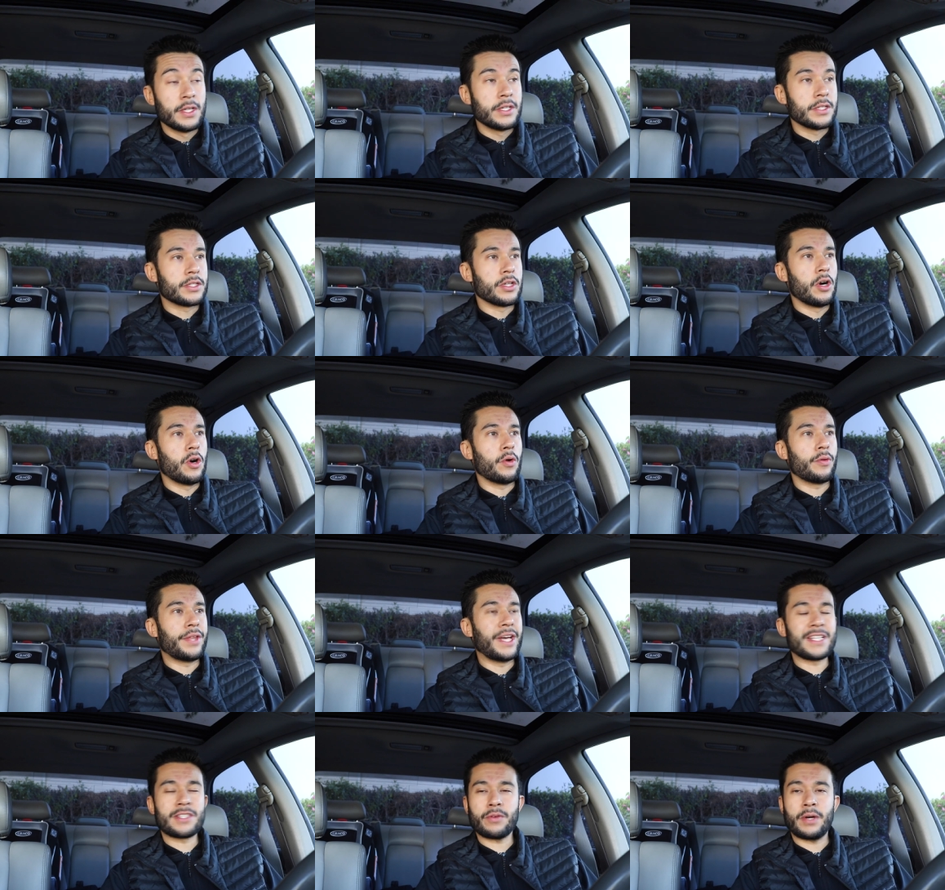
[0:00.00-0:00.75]

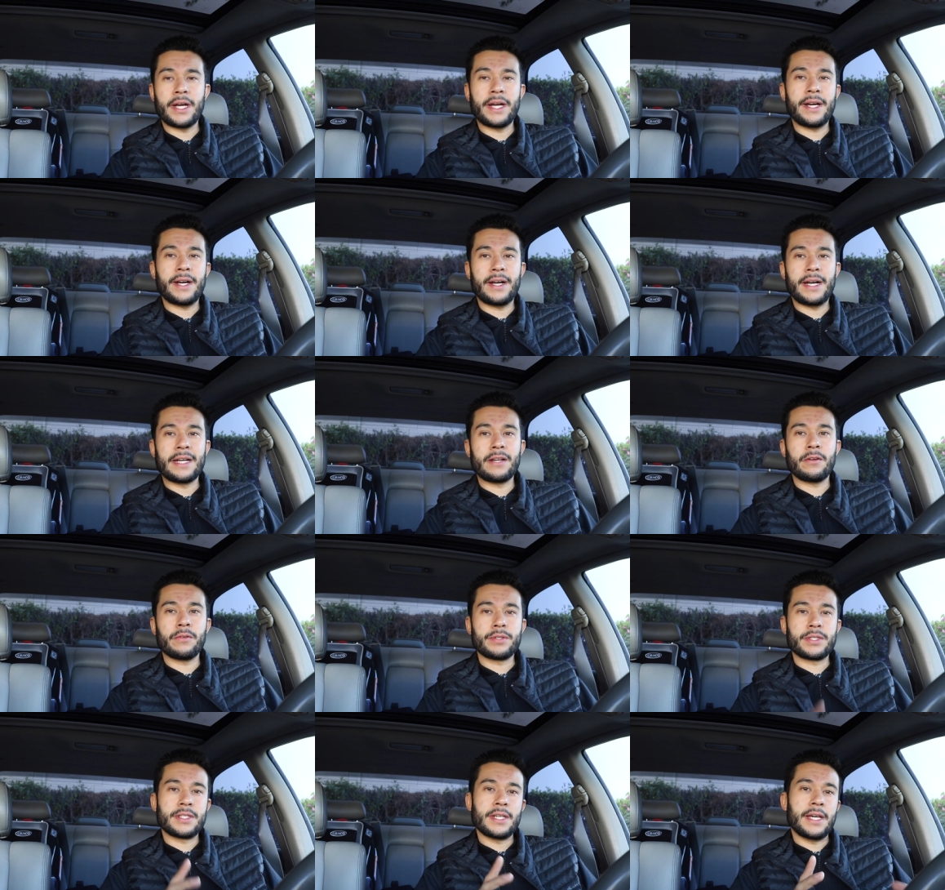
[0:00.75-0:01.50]
So that's why I
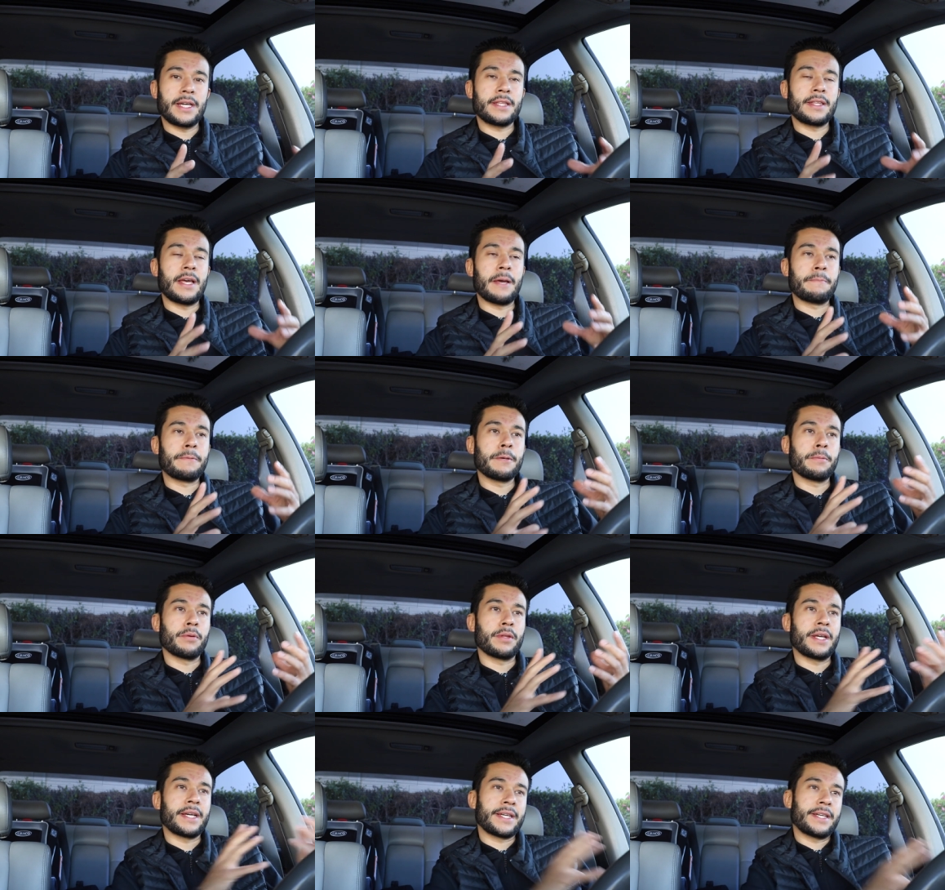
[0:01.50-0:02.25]
don't say that
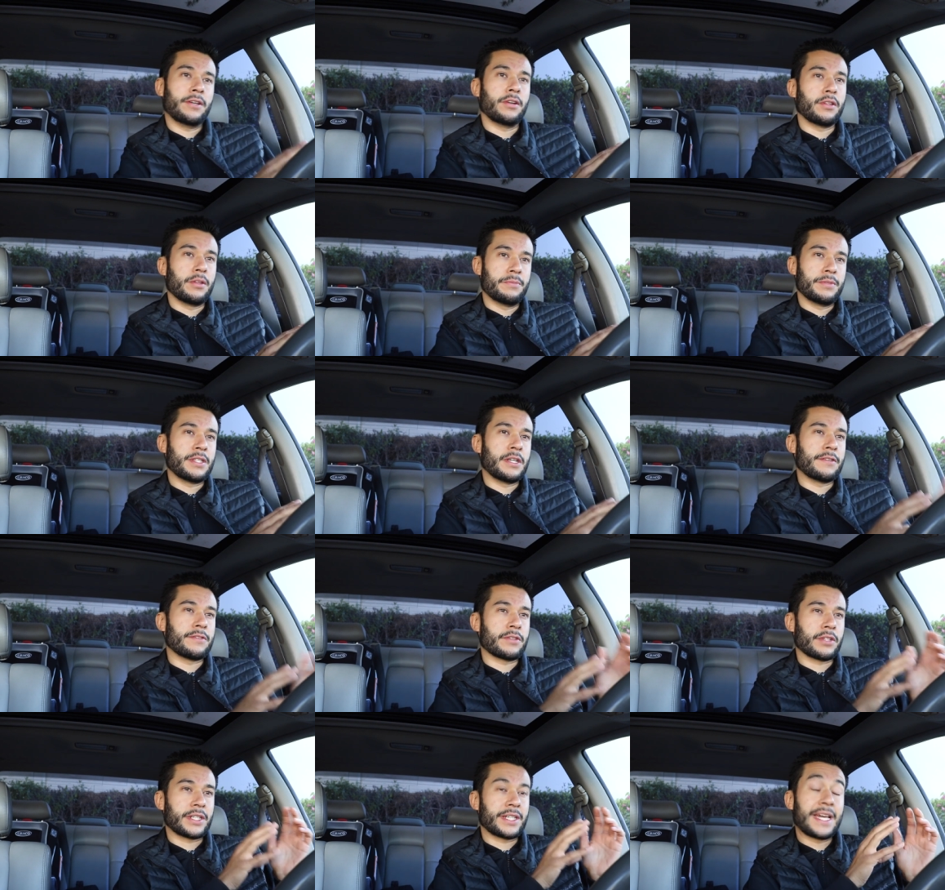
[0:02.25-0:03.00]
people that kill
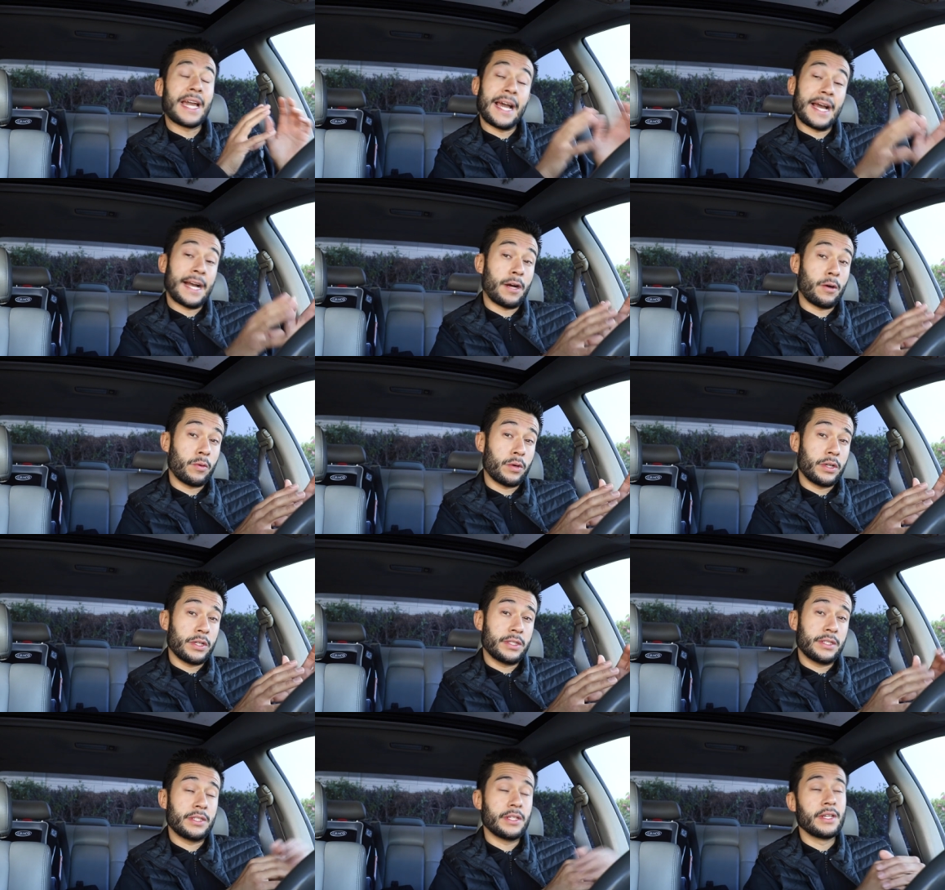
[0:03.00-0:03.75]
themselves are
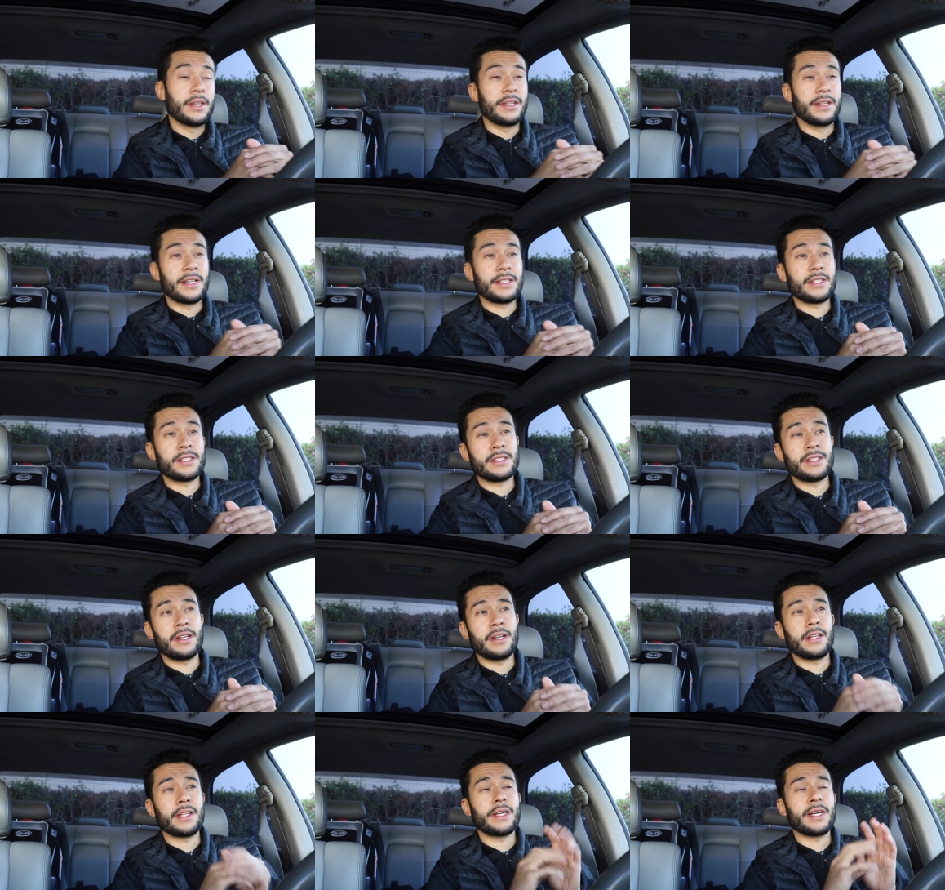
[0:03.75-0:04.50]
cowards
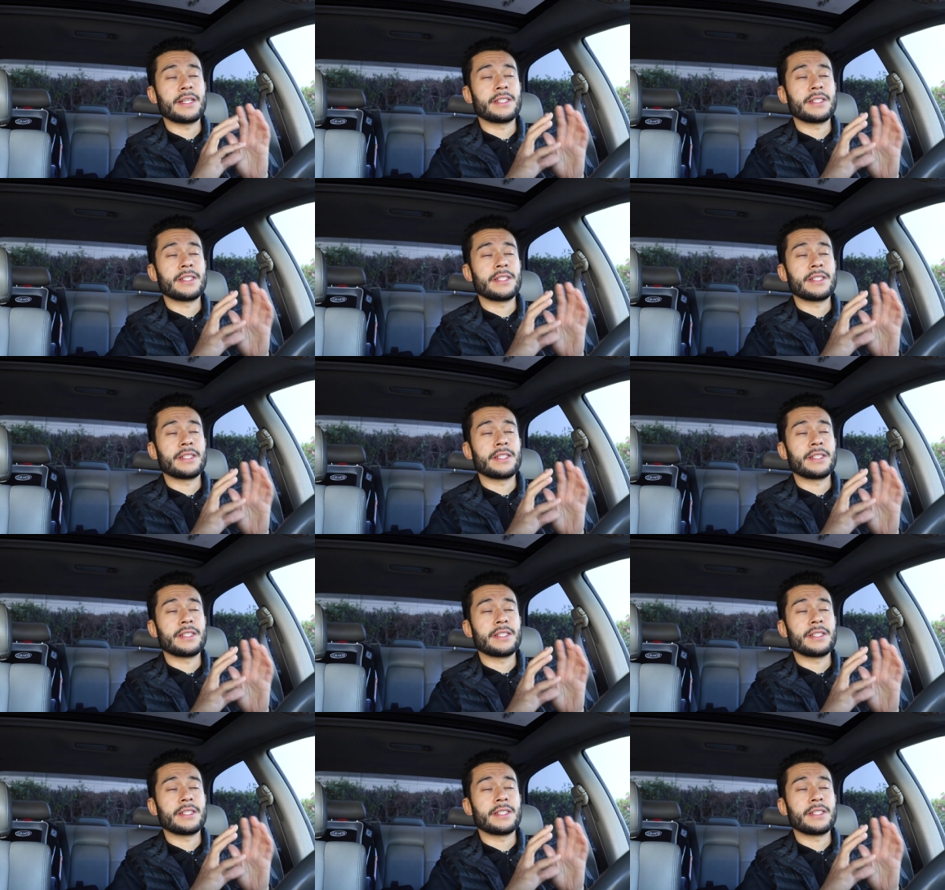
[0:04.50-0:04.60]
necessarily.